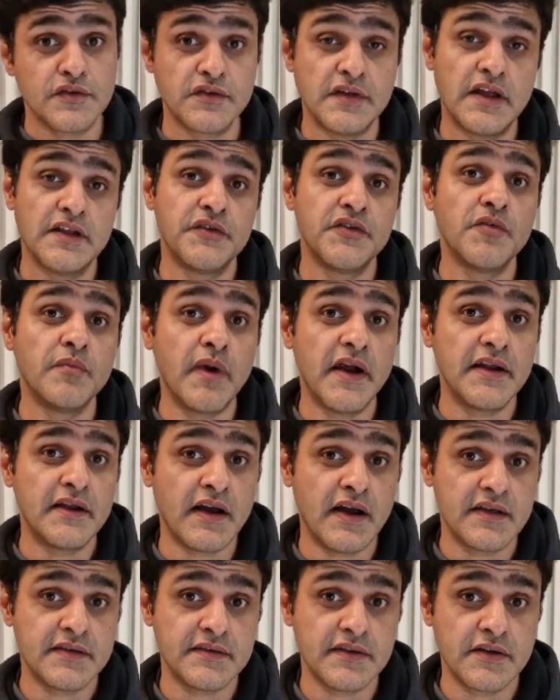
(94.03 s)
So then you might
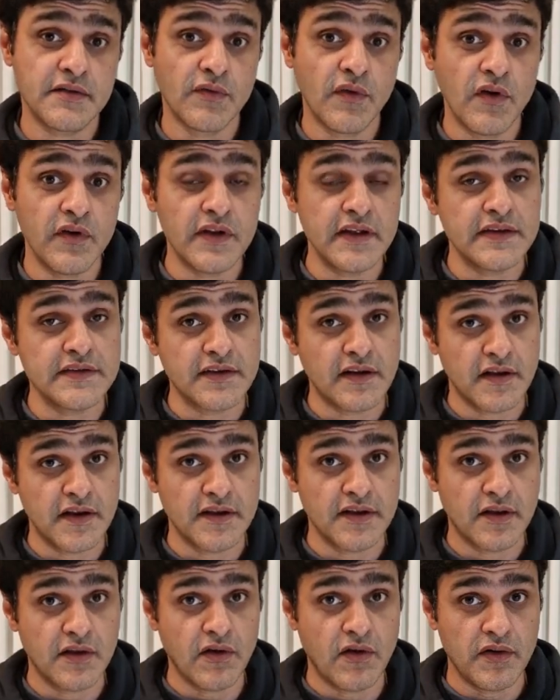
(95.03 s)
ask that what is a
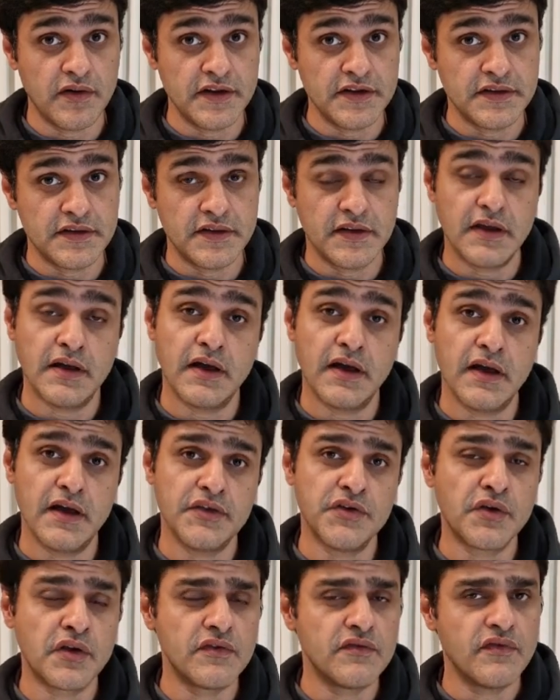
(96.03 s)
clinical audit? Uh,
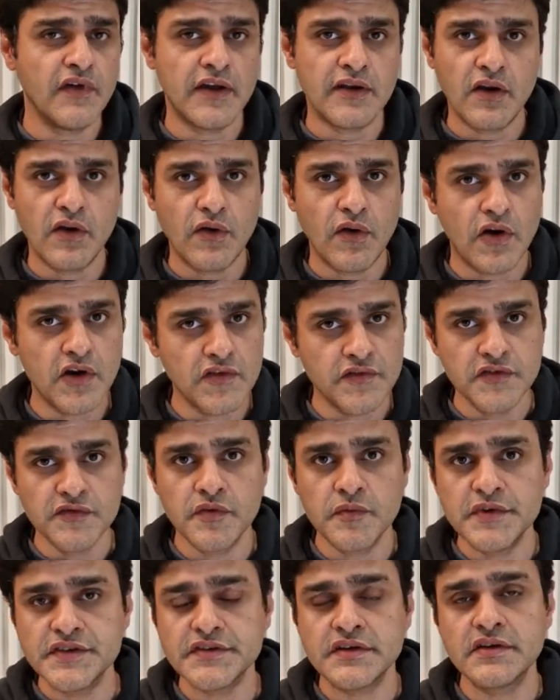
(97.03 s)
you can find a lot of
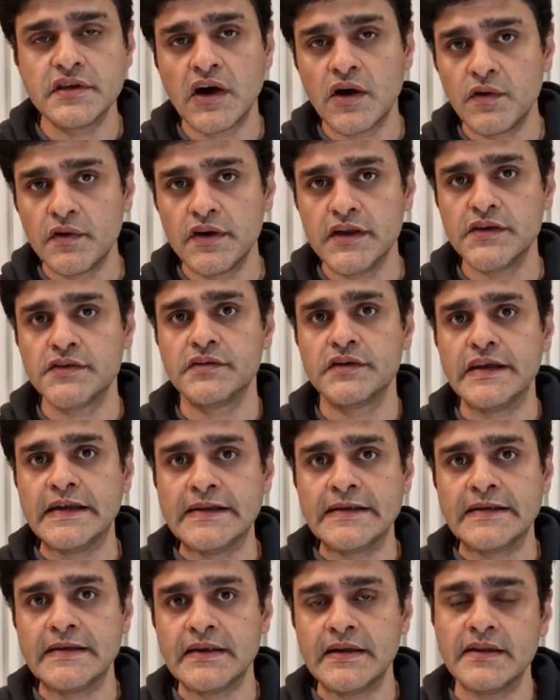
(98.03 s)
information nowadays on
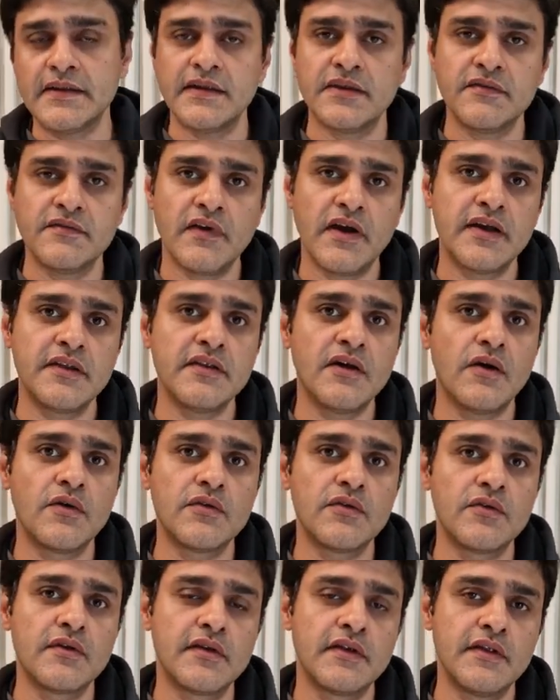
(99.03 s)
internet and find
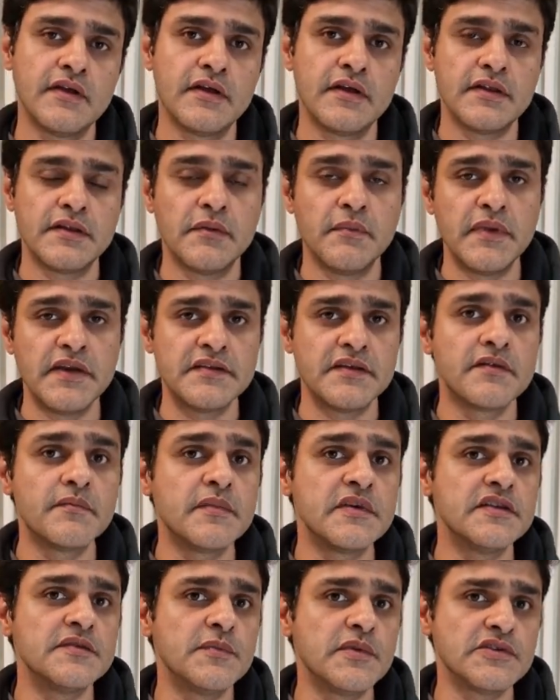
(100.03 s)
out uh, the basic
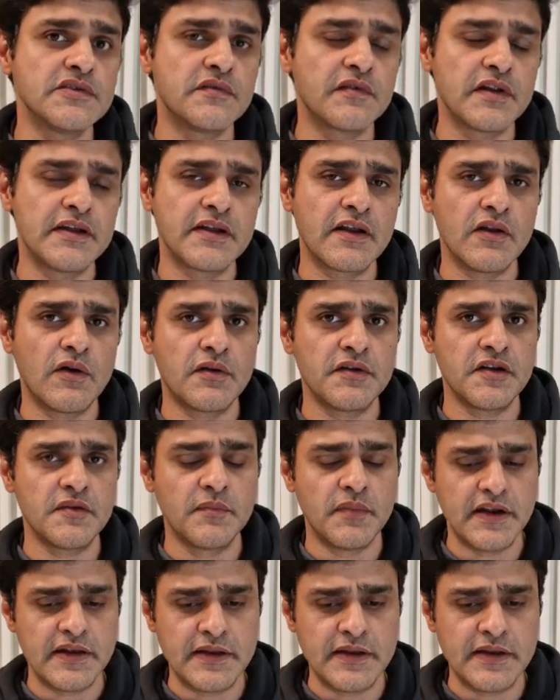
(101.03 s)
principles of clinical audit.